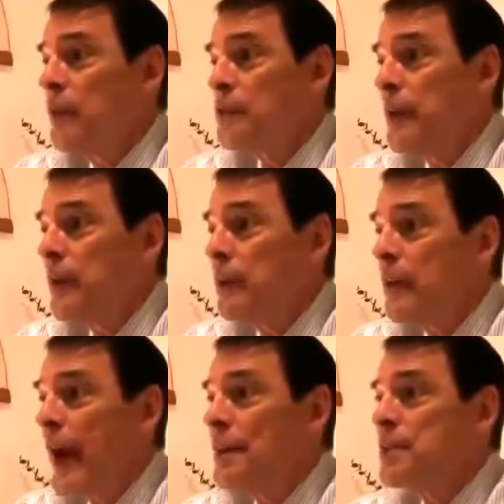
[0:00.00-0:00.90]
They'll drink a
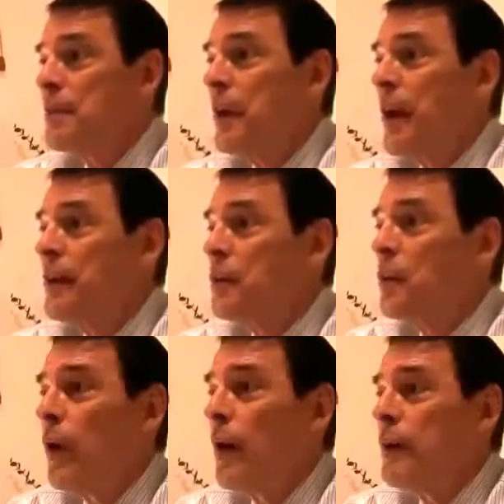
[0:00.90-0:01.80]
glass of
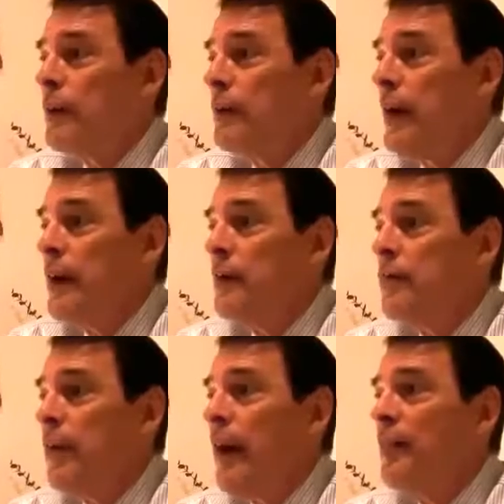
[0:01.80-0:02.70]
Kangen water, and in
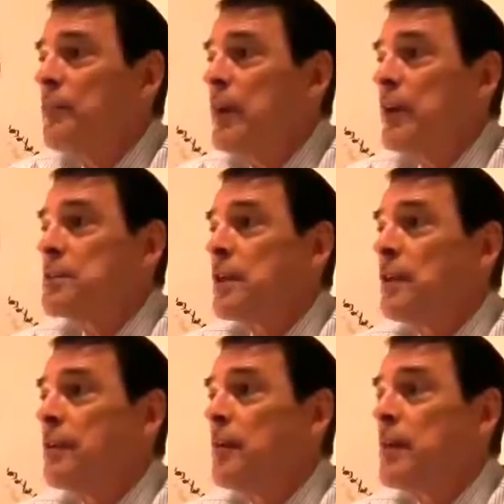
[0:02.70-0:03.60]
5 minutes
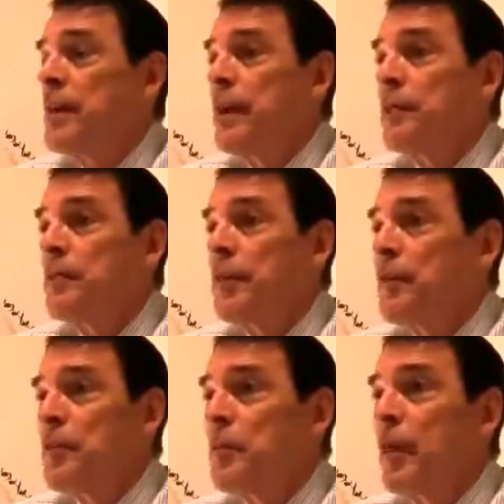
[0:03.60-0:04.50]
they'll tell me they can
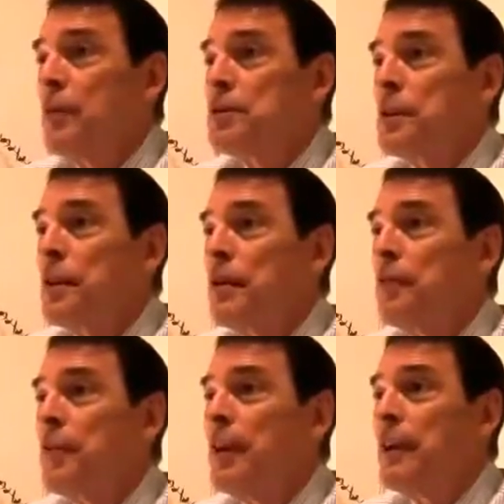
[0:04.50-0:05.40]
feel the pulse in their
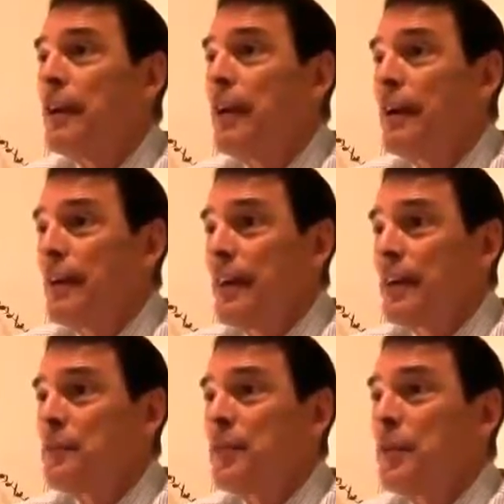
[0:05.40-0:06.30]
feet, they
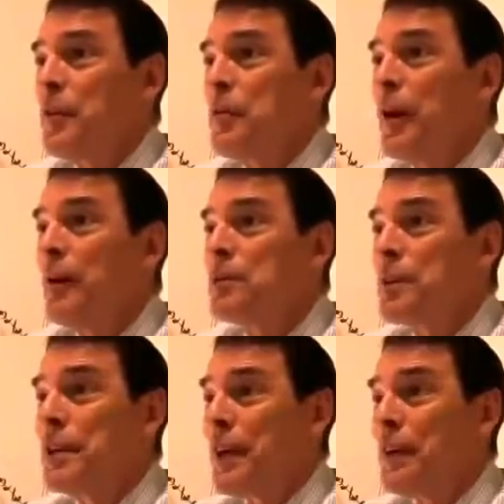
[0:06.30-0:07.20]
can feel the pulse
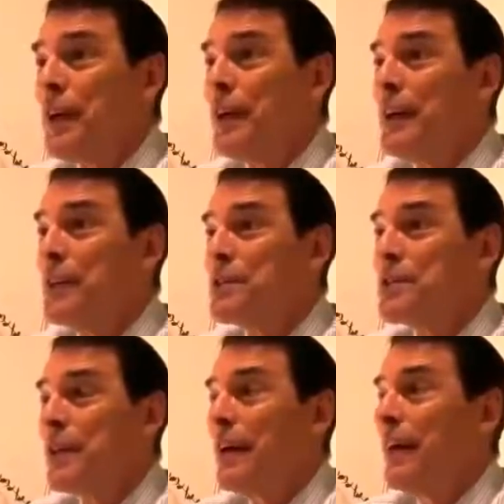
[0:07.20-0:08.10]
in their
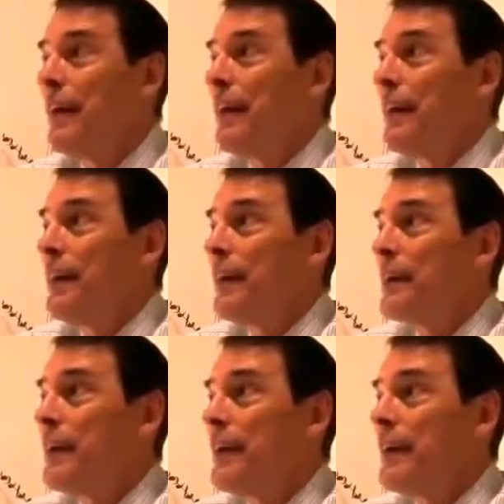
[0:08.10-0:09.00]
ears,
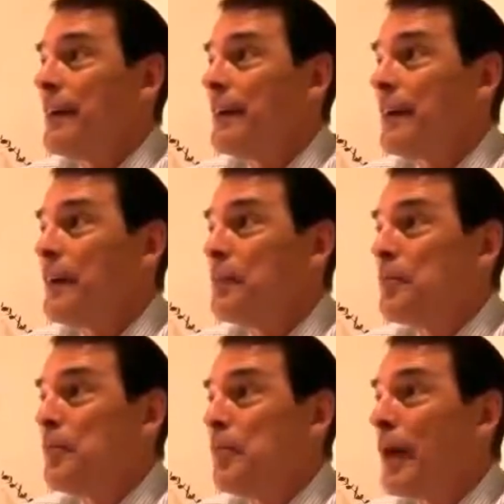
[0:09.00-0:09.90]
they're getting a
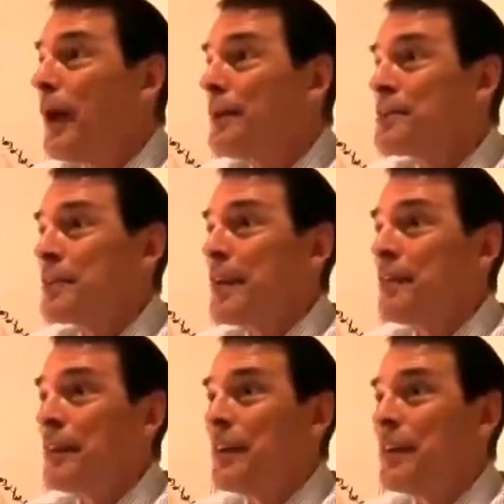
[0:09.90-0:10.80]
little buzzed
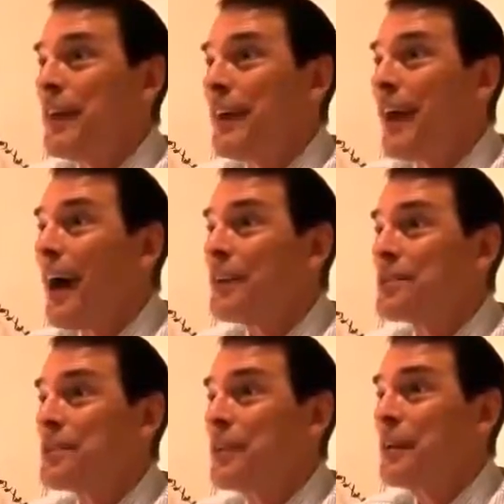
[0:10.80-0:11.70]
even, they're getting
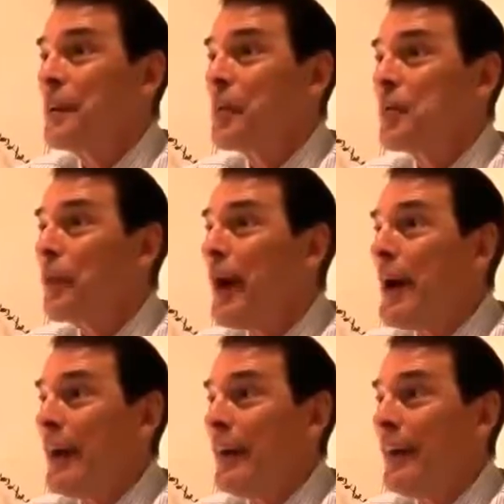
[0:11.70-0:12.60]
oxygen in their
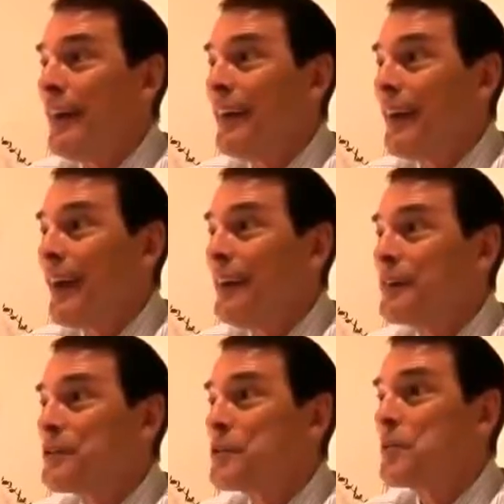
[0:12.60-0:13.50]
brain, and
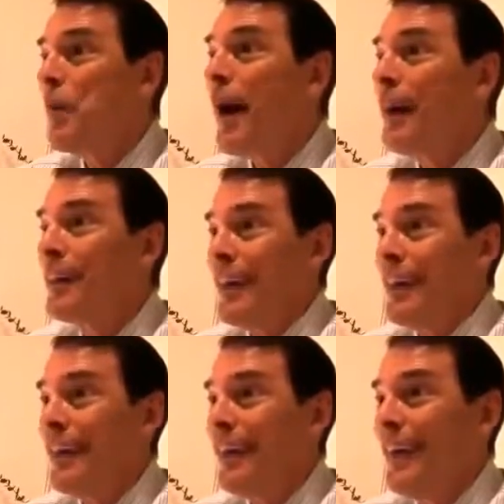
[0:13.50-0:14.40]
they're
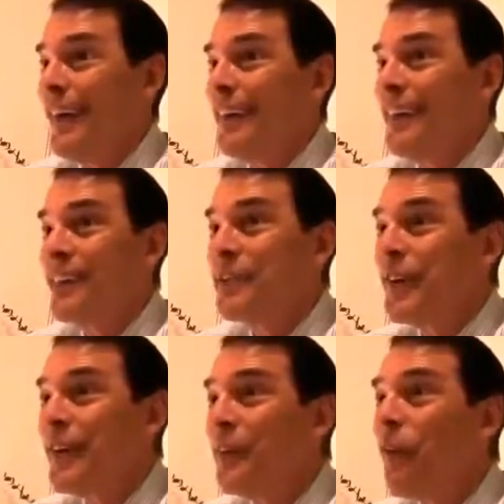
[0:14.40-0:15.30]
smiling, and they're
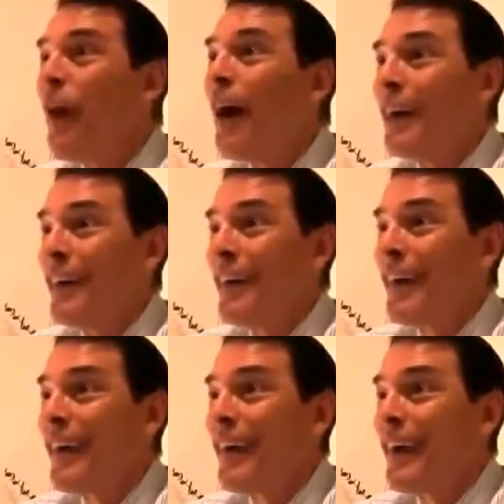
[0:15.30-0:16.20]
drinking water.
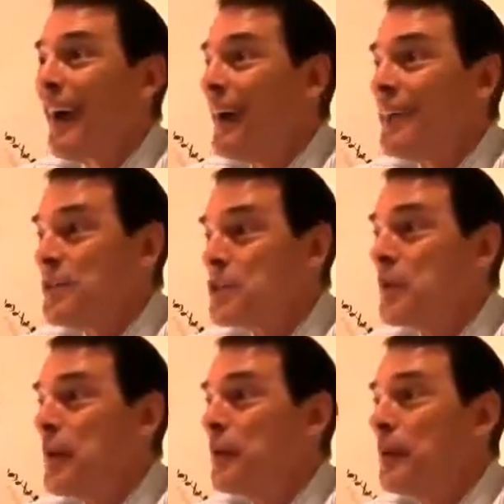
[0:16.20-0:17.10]
This is
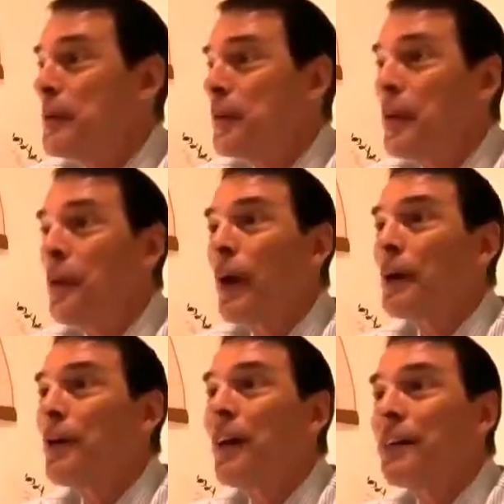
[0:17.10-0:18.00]
people who drink
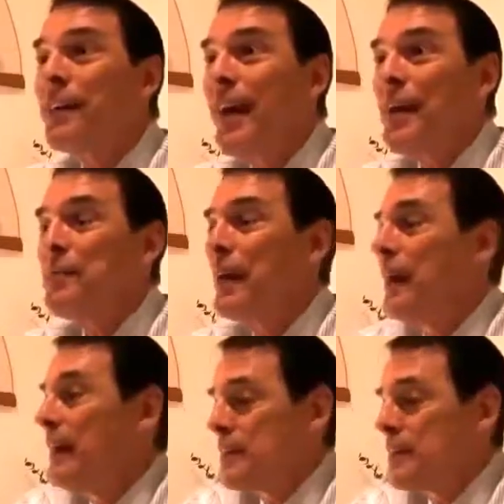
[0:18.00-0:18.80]
water all the time.